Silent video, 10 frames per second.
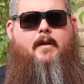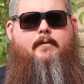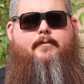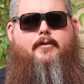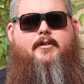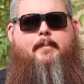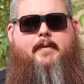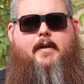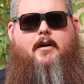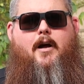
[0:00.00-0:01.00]
For
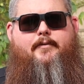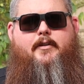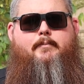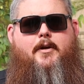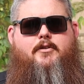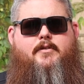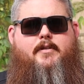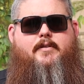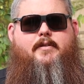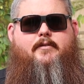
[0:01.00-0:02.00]
something that costs as much as
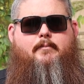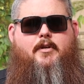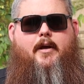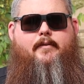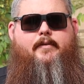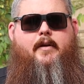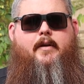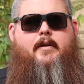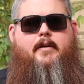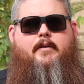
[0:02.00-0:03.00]
this system does,
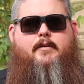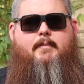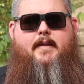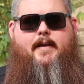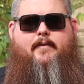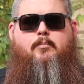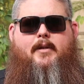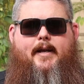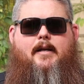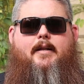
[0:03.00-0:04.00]
to me, that's
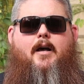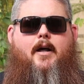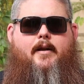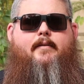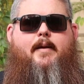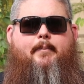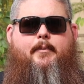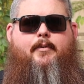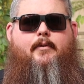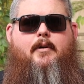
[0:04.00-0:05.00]
blatantly
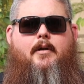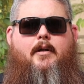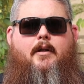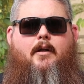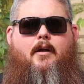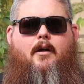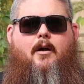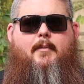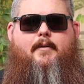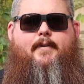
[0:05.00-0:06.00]
unacceptable.
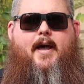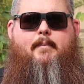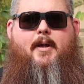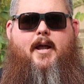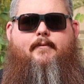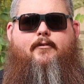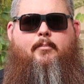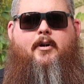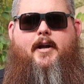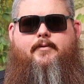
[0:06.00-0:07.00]
If I had paid
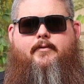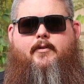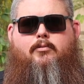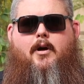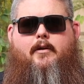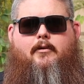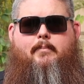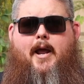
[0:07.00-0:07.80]
full price for this product or